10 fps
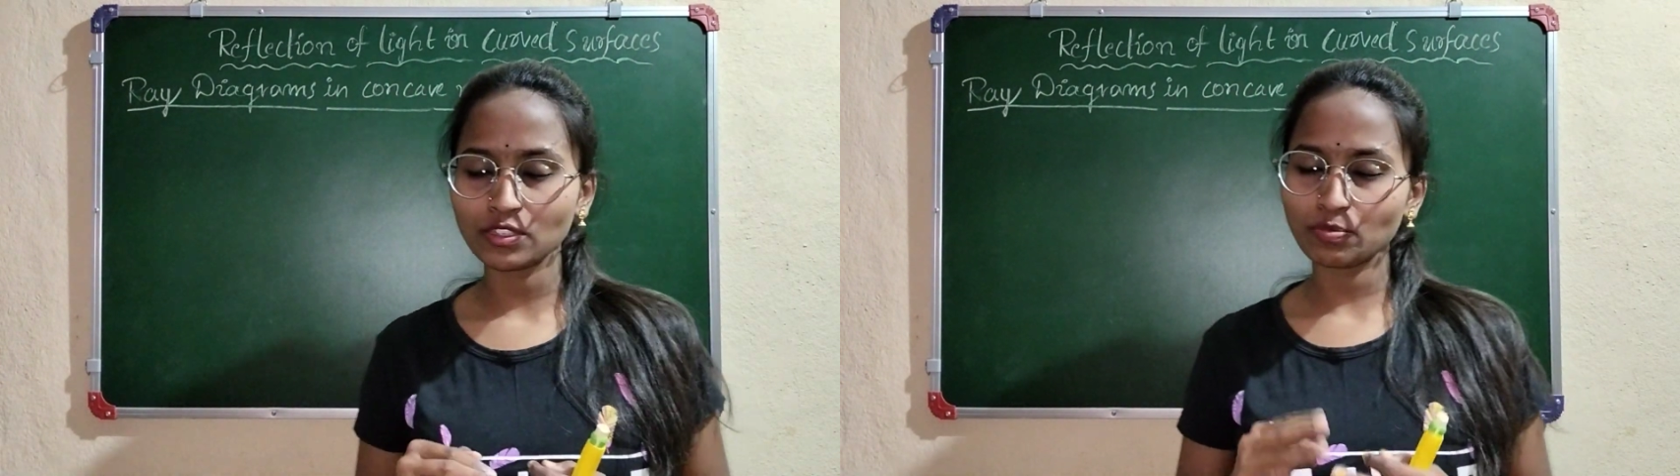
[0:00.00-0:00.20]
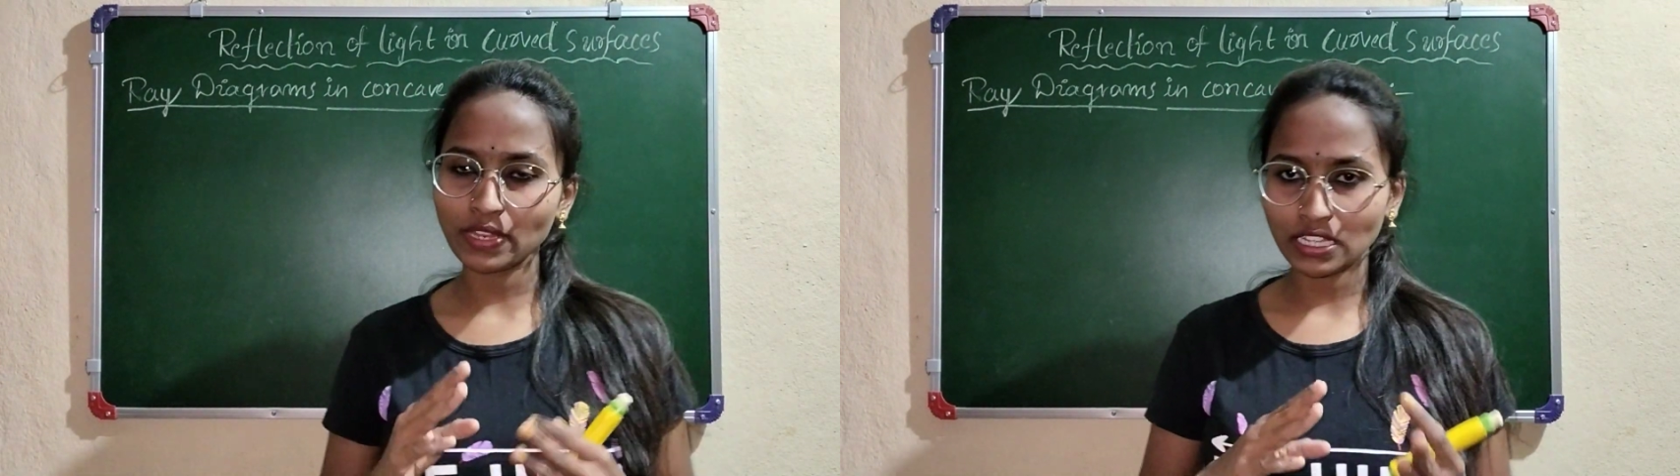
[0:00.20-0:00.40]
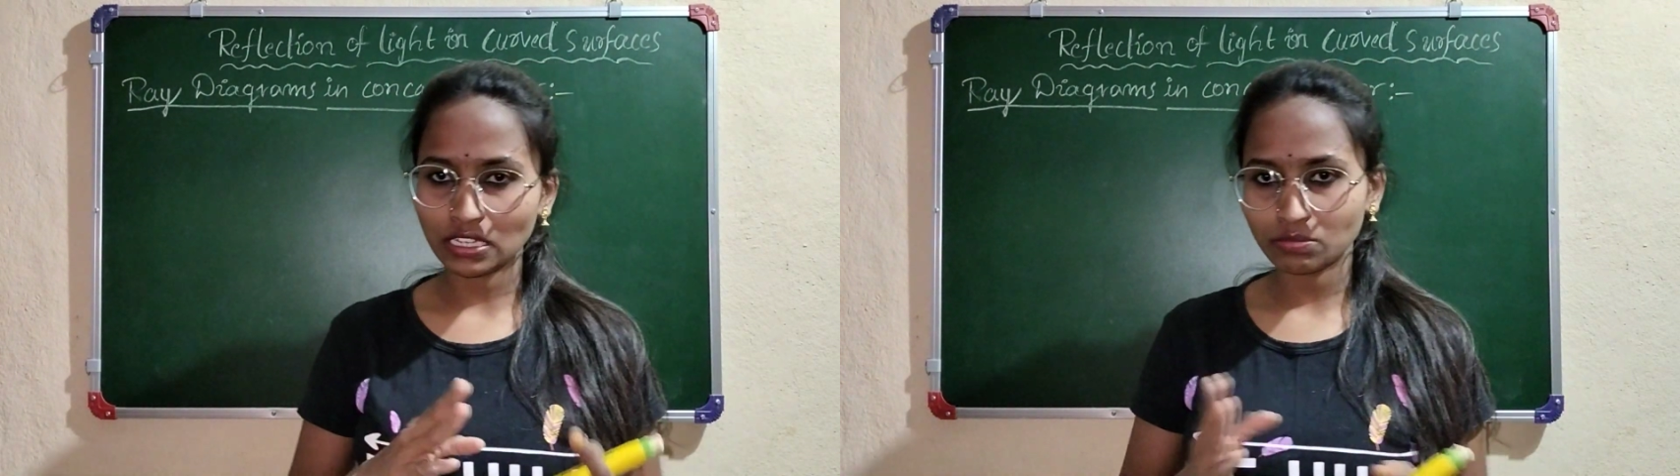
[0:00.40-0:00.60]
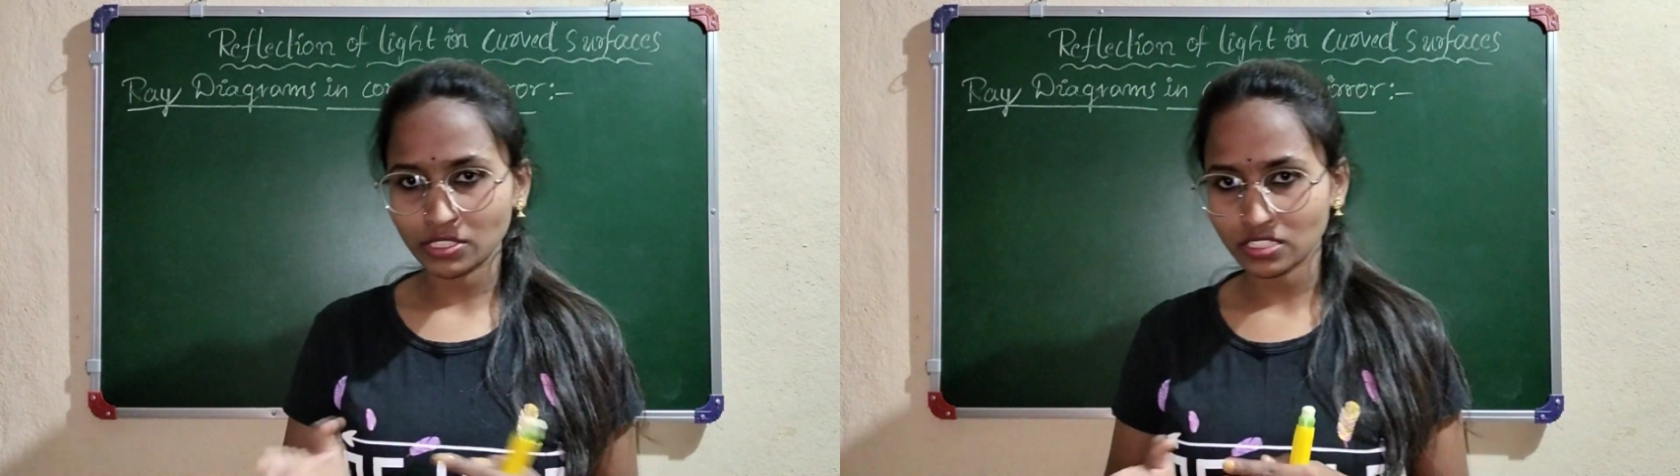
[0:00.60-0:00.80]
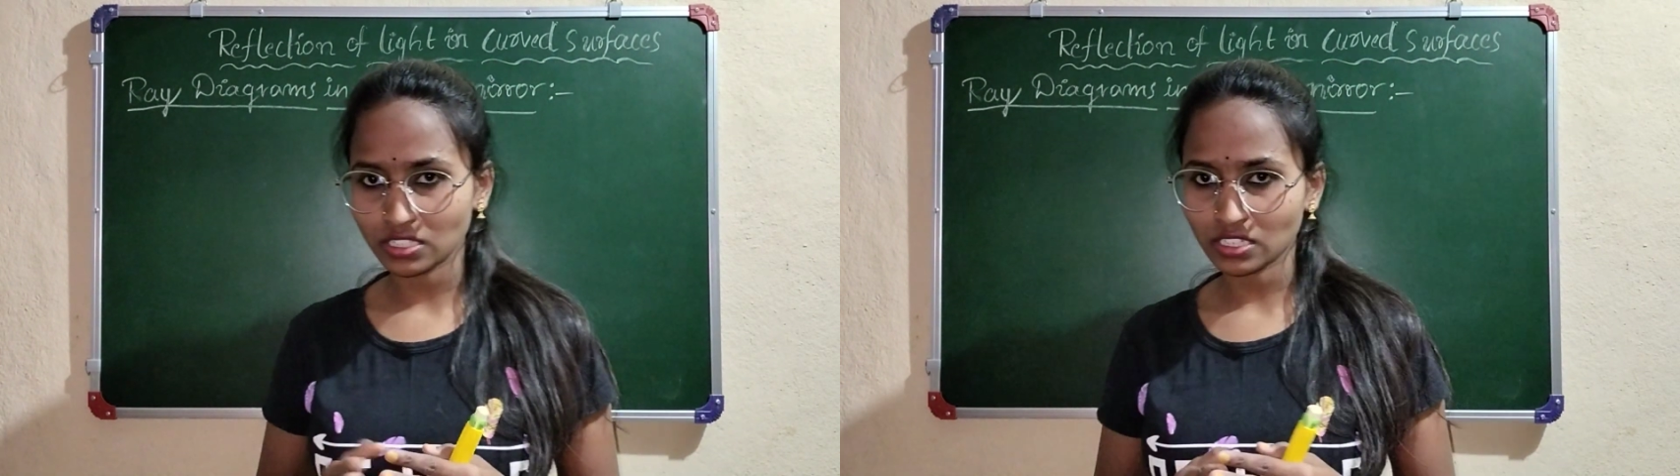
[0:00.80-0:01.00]
spherical
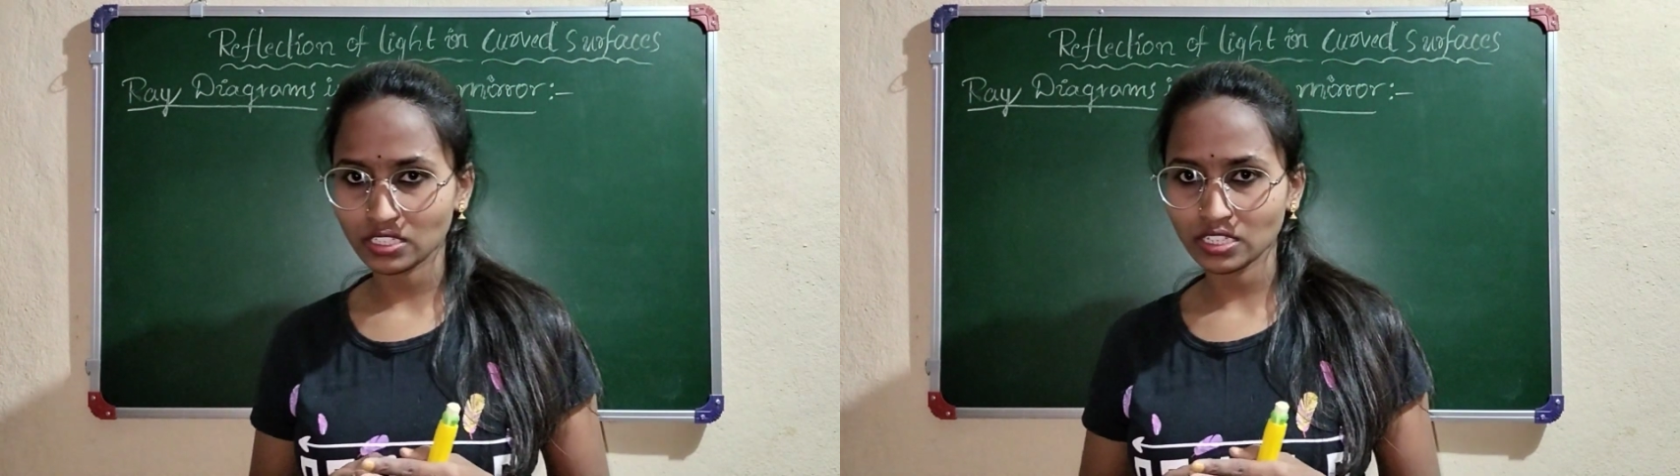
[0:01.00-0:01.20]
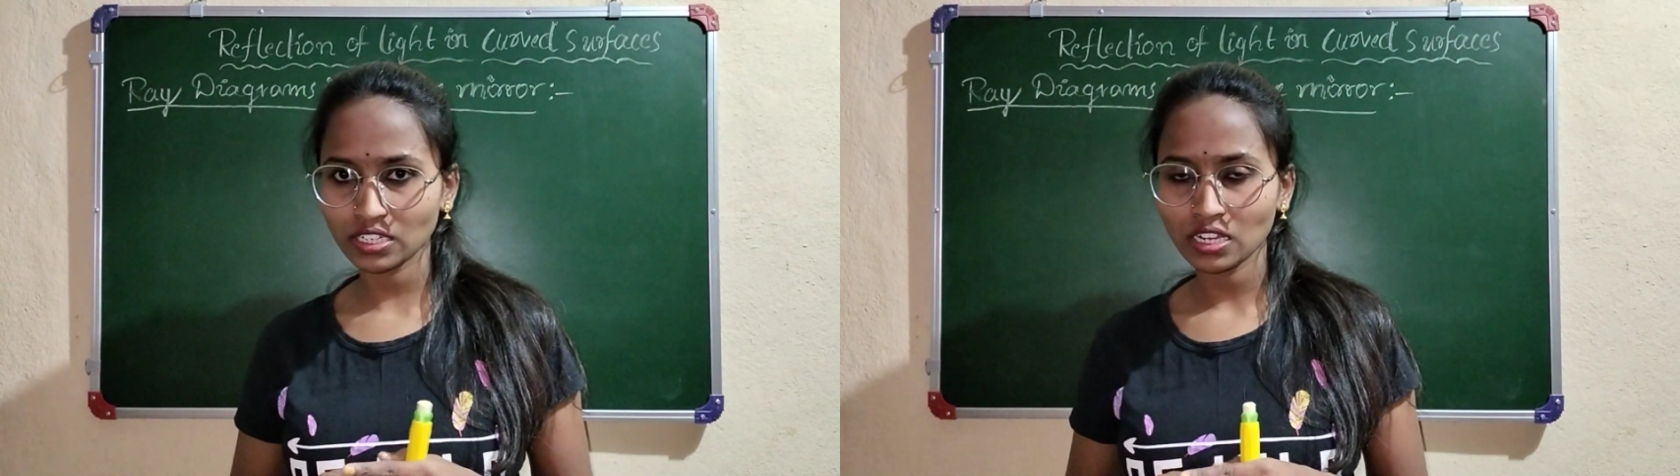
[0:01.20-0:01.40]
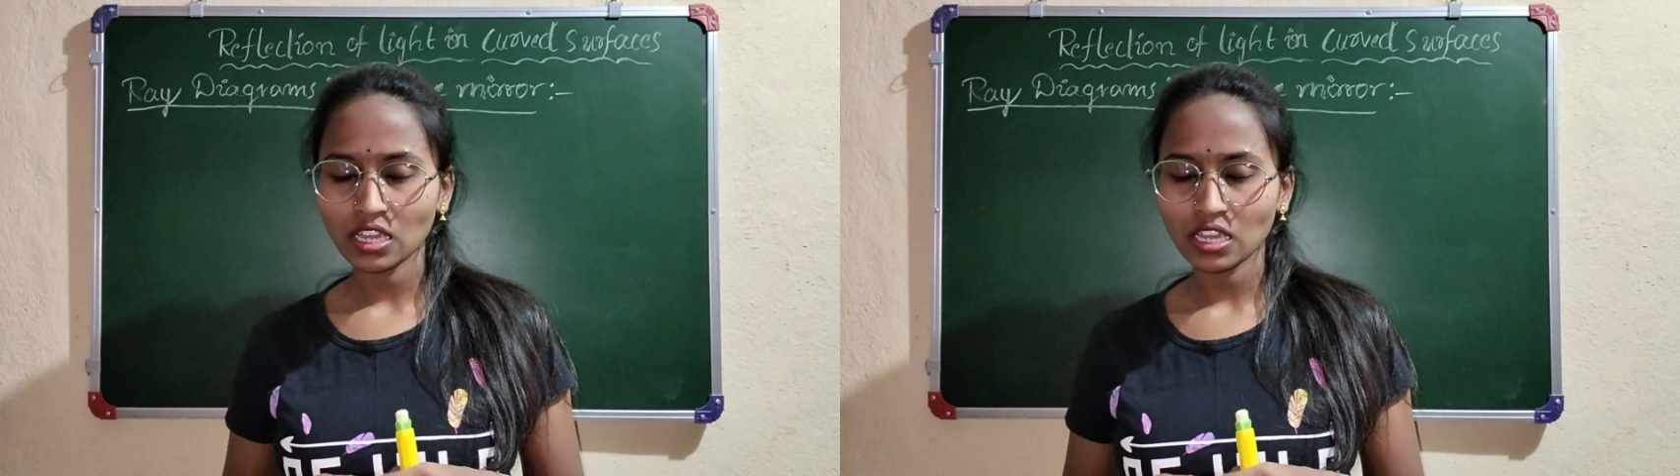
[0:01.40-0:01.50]
mirrors are there.